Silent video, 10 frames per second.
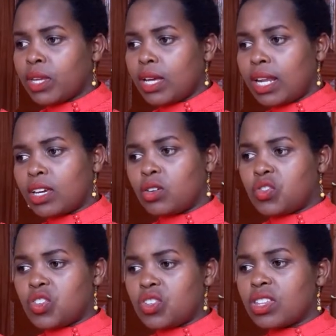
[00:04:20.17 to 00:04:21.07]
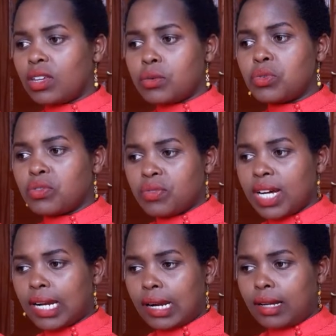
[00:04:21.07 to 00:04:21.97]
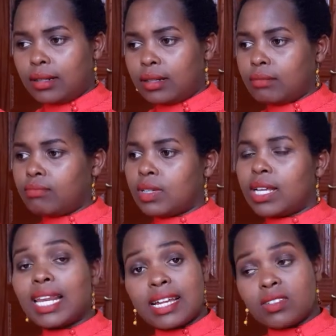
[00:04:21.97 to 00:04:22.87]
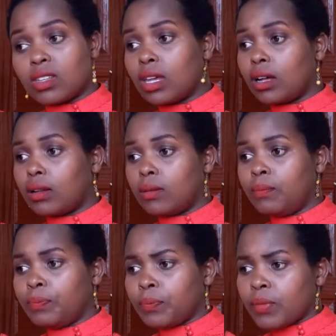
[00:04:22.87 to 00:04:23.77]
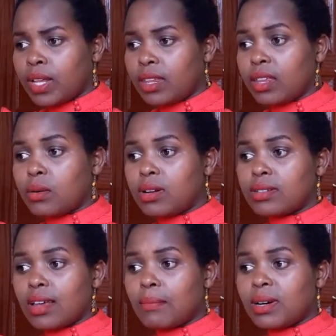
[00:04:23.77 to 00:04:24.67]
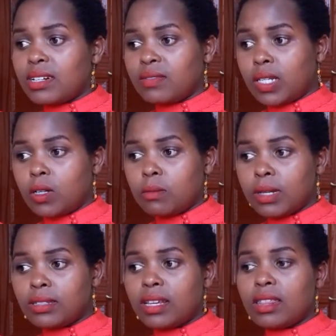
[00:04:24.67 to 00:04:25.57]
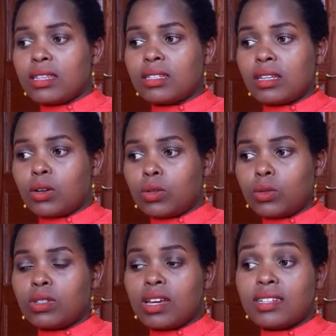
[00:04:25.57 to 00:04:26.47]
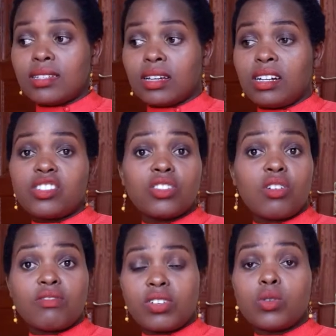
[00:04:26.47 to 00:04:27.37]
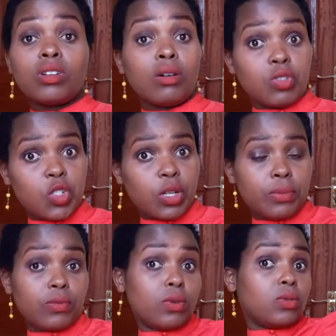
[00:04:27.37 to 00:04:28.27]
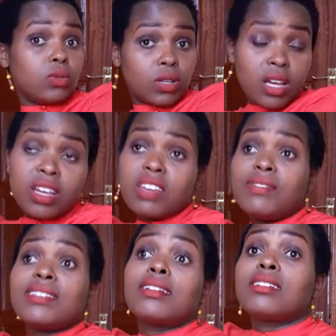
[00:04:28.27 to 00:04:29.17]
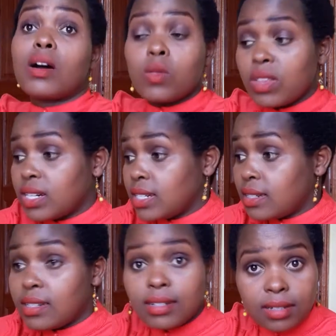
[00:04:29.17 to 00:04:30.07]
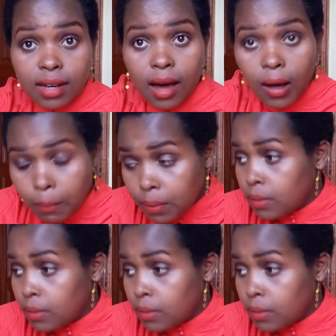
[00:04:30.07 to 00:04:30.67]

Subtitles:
like you're changing the use of that land, large scale. The other one is urban developments, and this includes designation of new township. You want to, if it's a town that is starting up,